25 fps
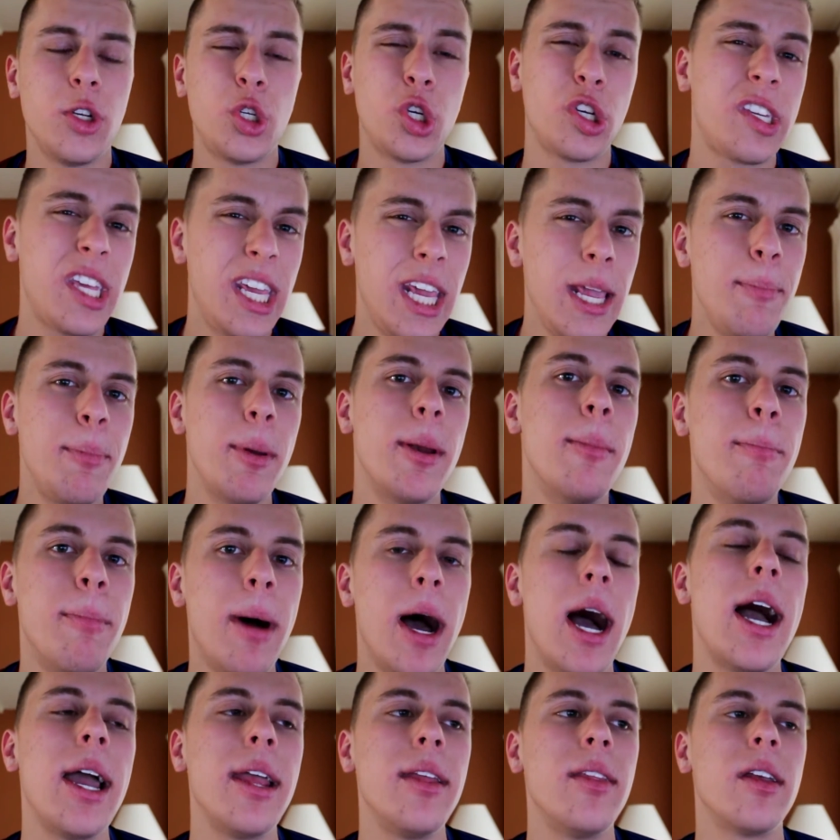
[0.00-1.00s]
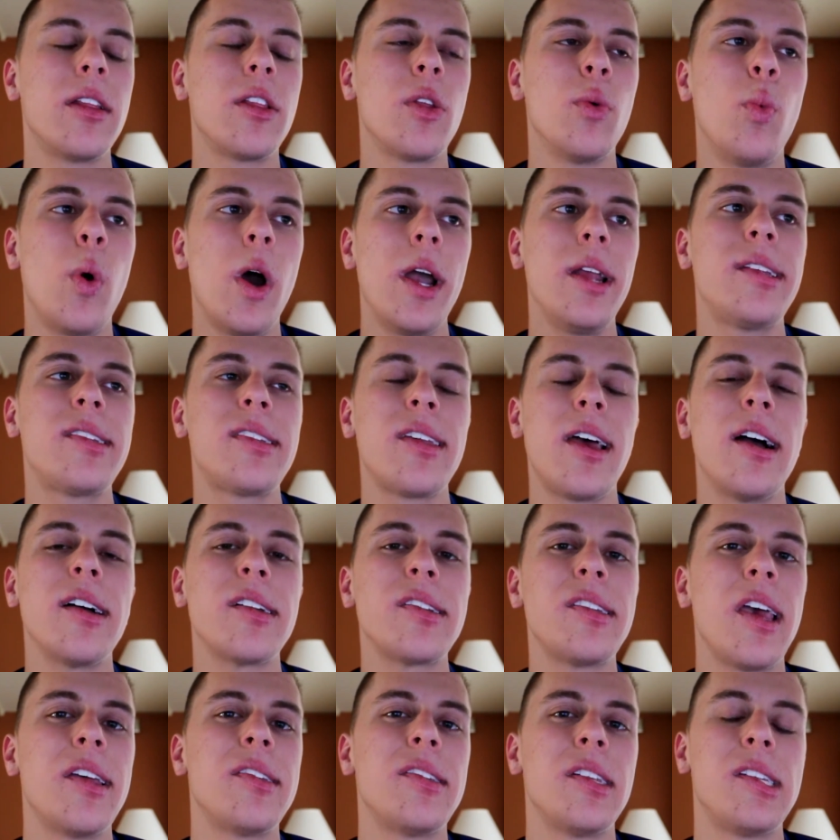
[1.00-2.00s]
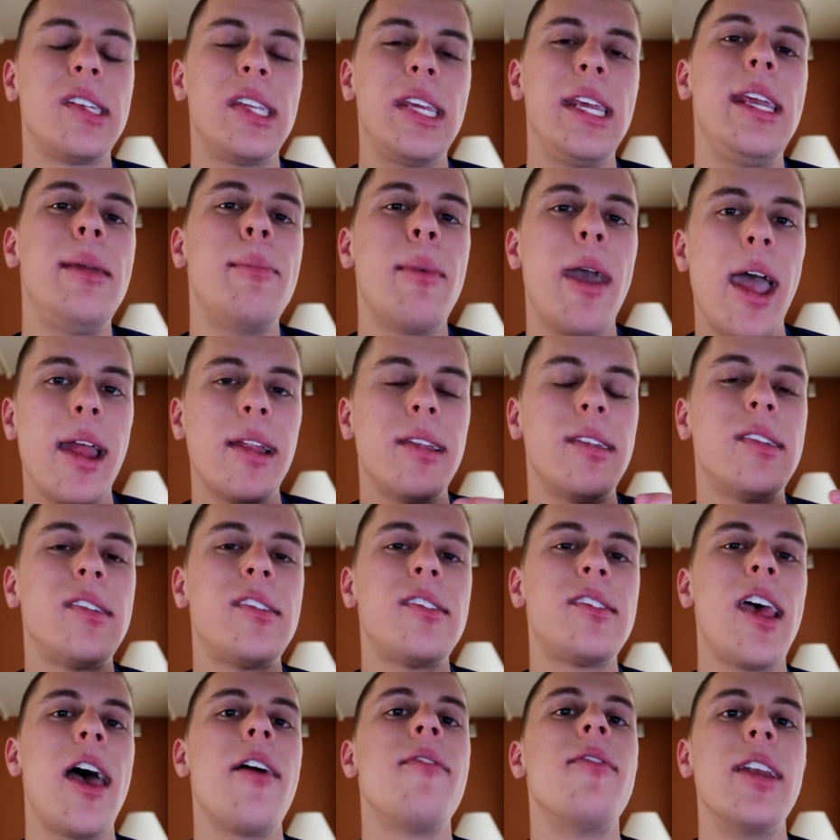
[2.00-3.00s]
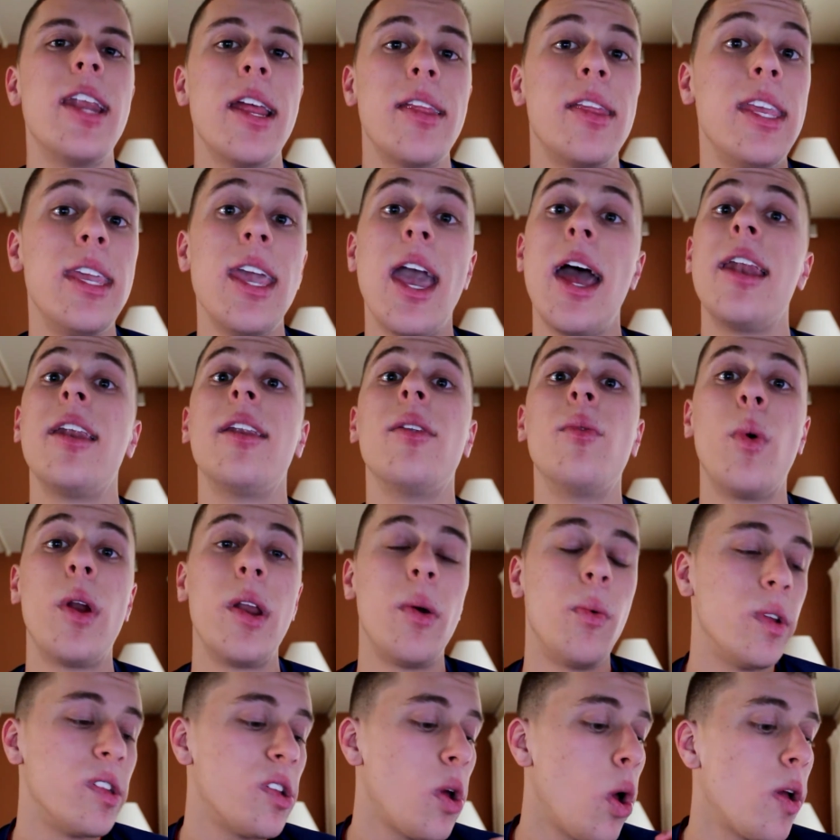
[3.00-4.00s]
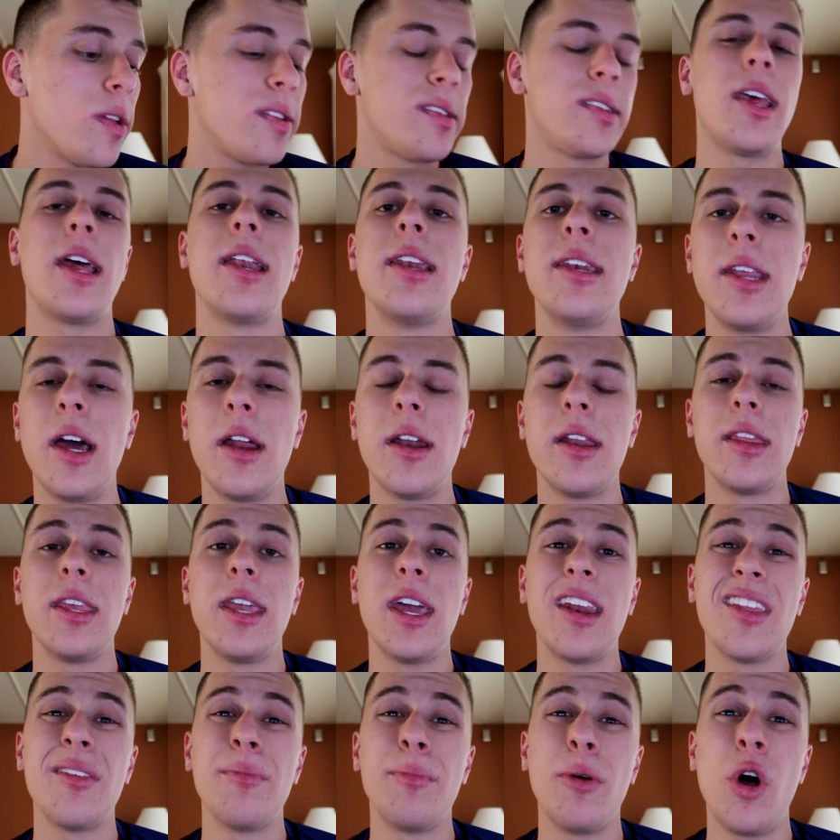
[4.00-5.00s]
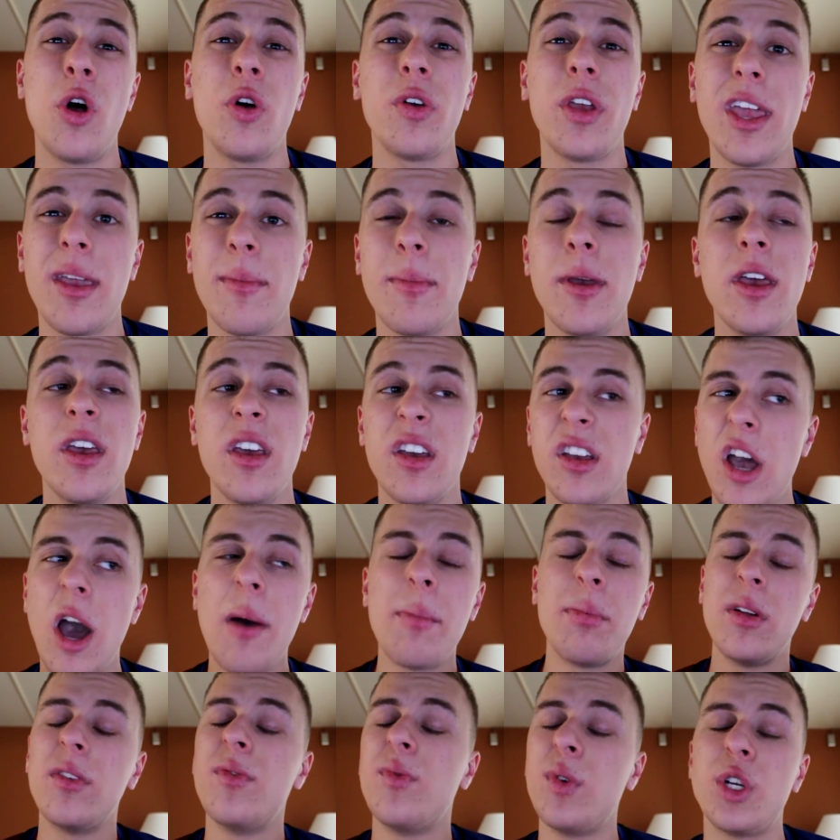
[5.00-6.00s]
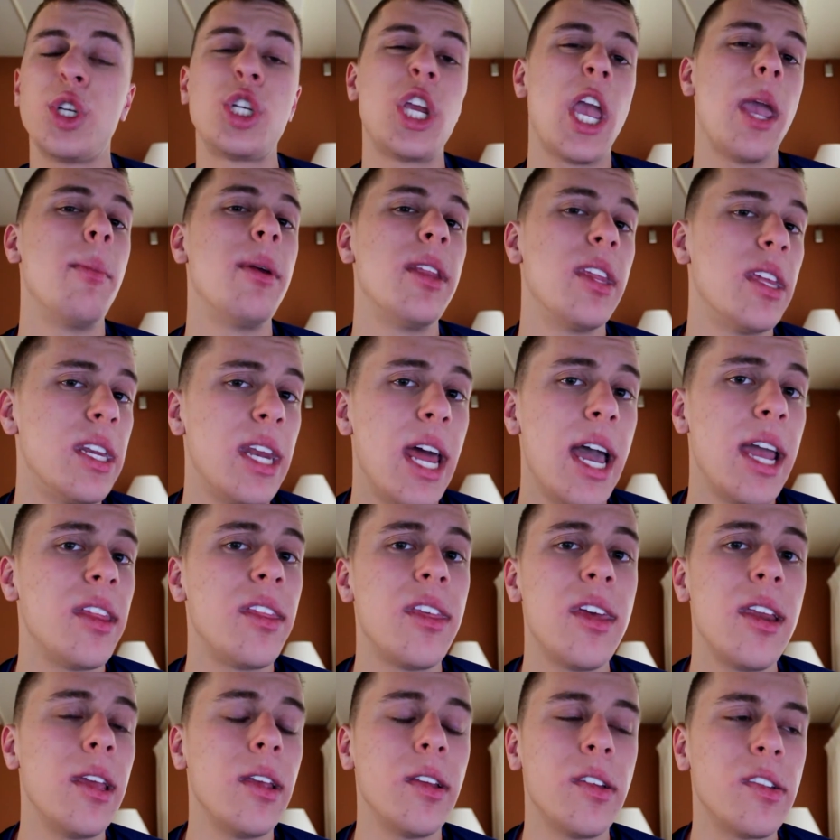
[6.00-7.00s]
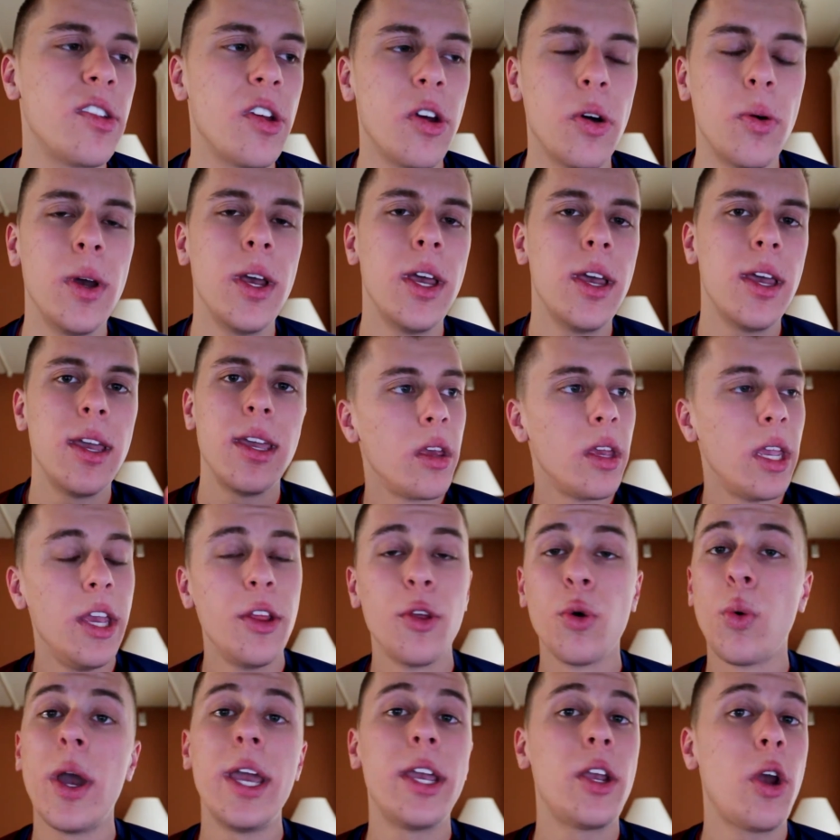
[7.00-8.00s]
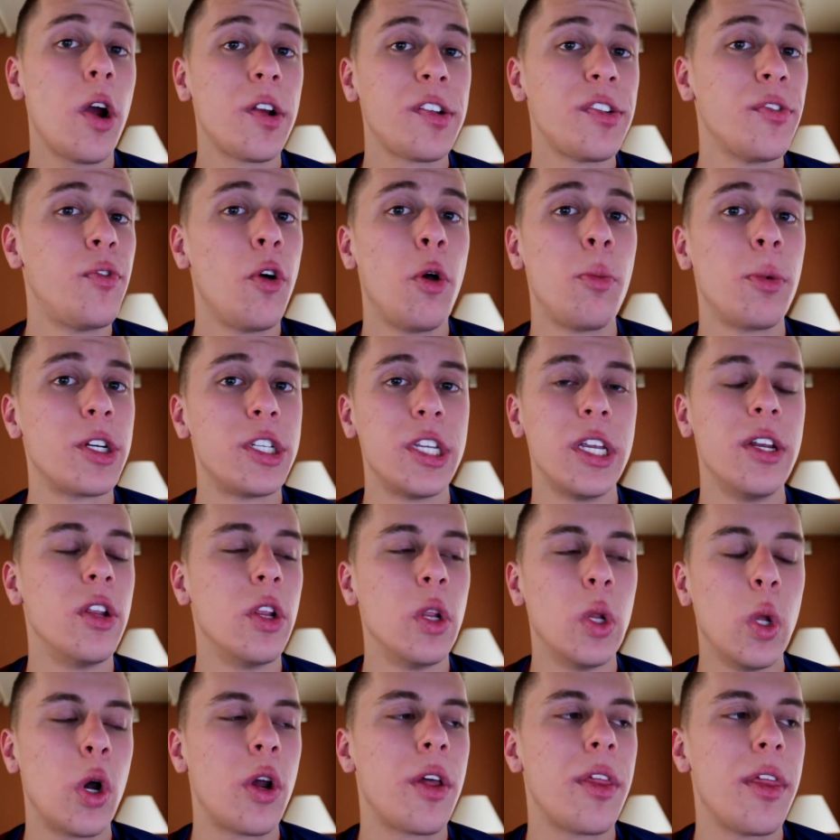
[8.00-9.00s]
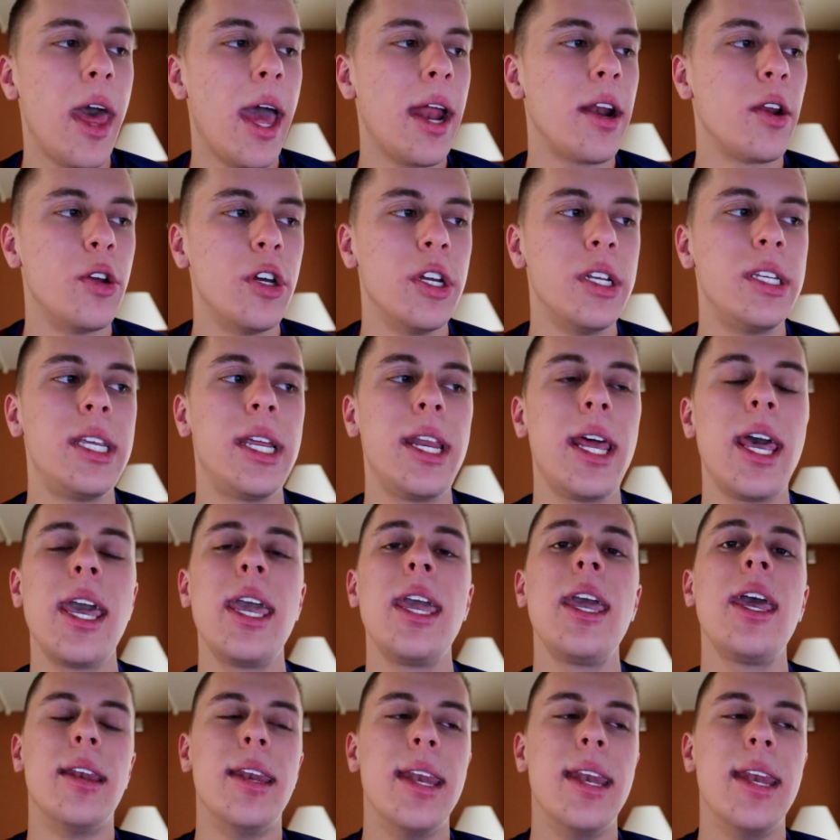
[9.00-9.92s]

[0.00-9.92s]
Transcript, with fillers: Just keep in mind that the White Sox as a team had seven at the end when it was all said and done at the end of the ball game, a couple of which came in the ninth inning. So either way, Carson Fulmer didn't look that good today.